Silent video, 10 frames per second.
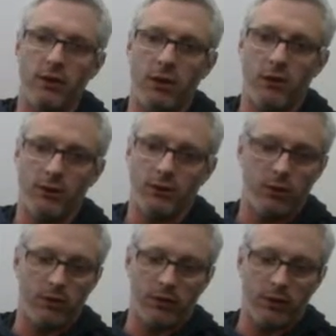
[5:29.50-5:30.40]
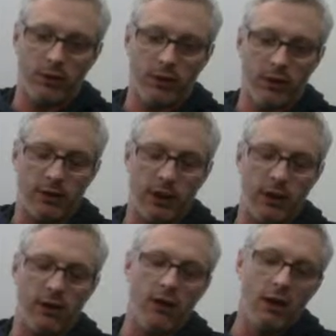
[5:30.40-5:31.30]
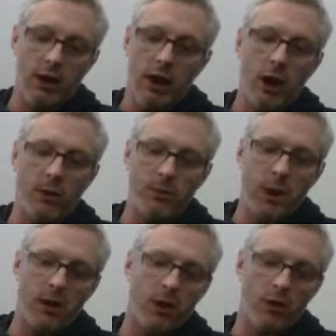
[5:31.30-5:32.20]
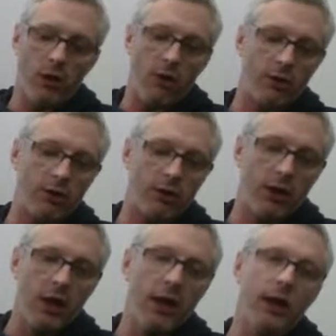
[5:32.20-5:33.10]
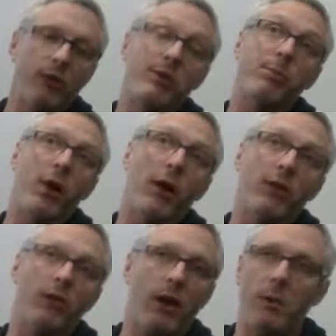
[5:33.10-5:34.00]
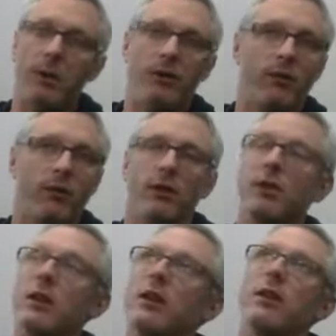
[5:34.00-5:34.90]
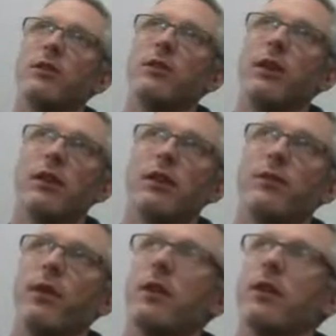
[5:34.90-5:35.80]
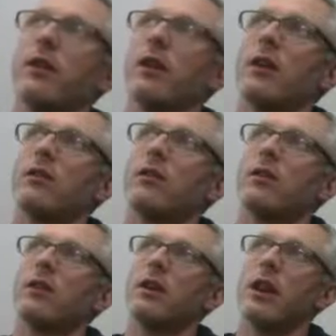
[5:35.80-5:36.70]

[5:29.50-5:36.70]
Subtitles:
overflow or anything like that. I move my Yoda over. He responds. I mean, he just had the fucking nuts. He